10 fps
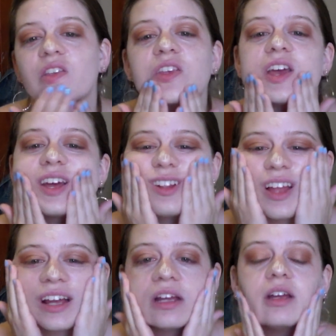See,
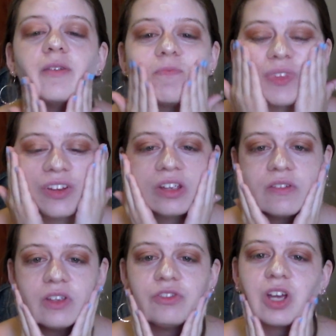it
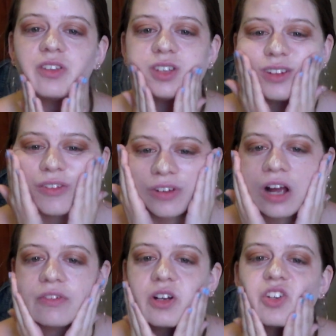gives you just enough
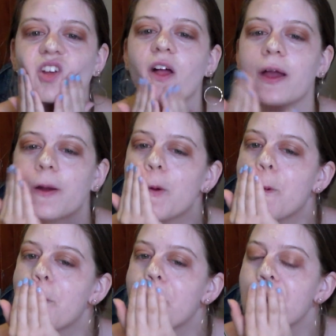coverage to like
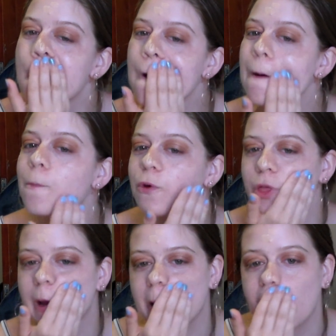help
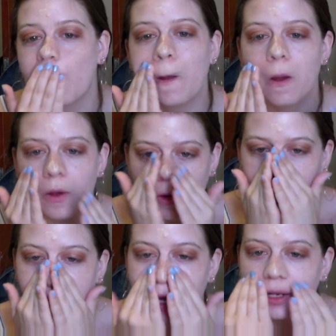with any
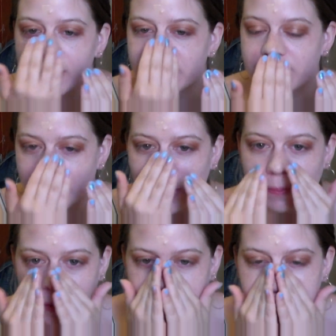redness that
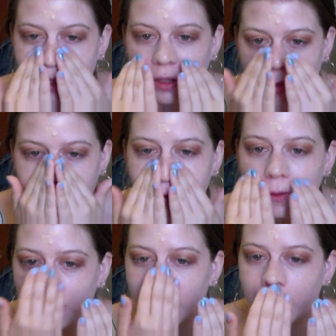might be peeking
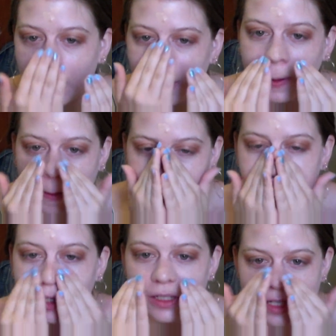through,
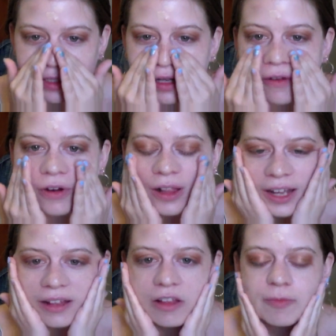but it doesn't cover it.
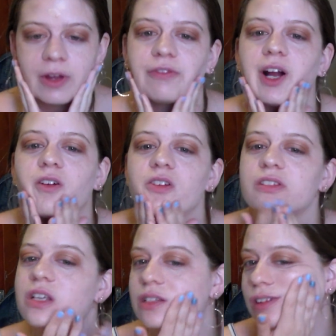Like, I love my
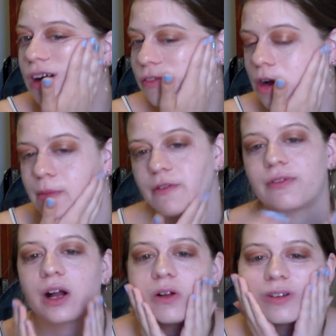freckles, it doesn't cover up my
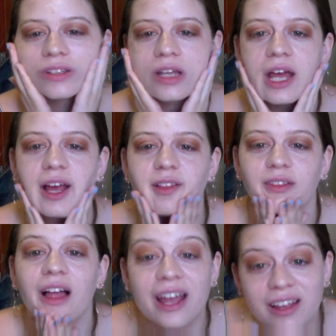freckles. I
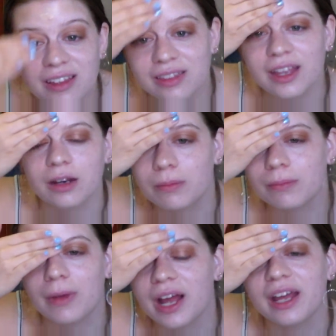like that
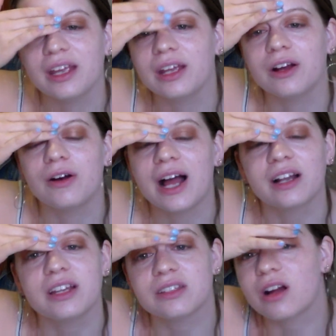my, you know,
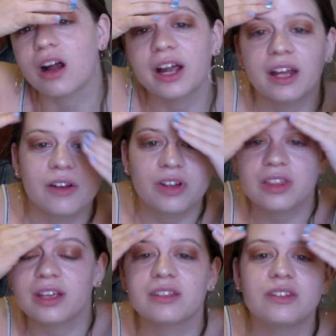acne scarring and
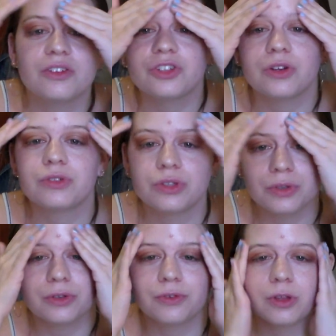everything still shows
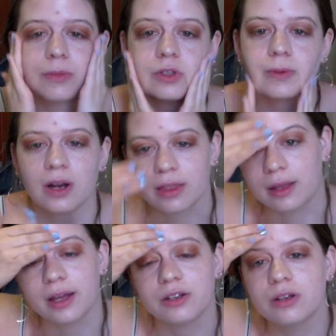through for the most part.
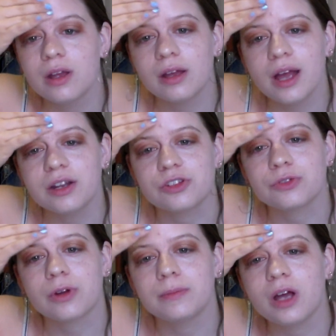Okay, kind of
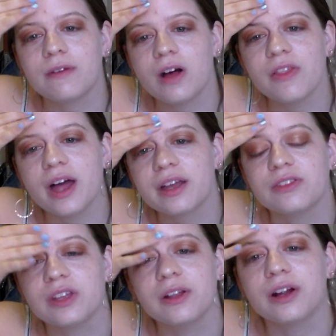just rubbed off all that
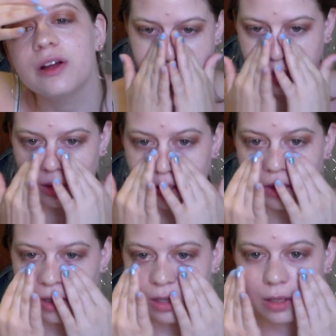concealer. I think
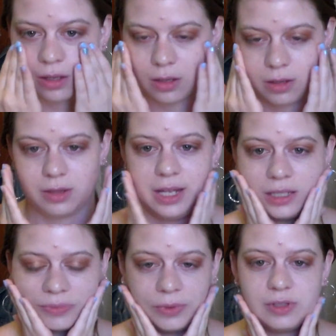
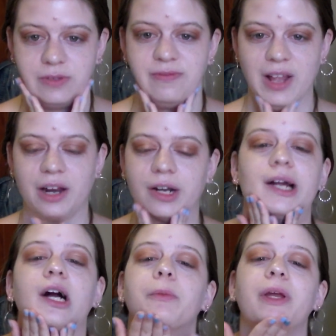that's what's
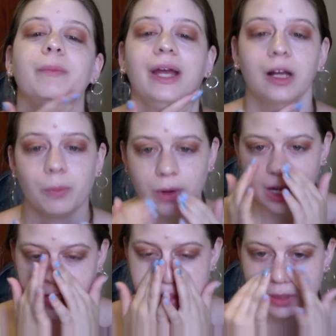flattering on me makeup
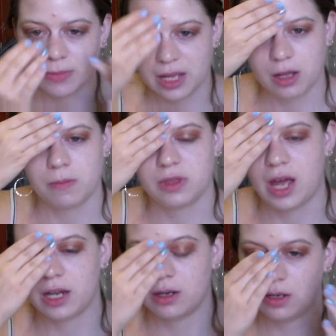wise, is makeup
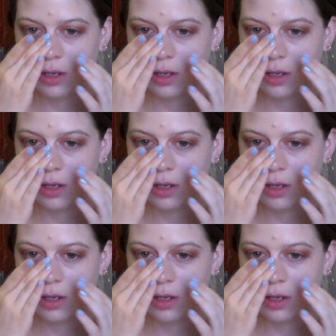that,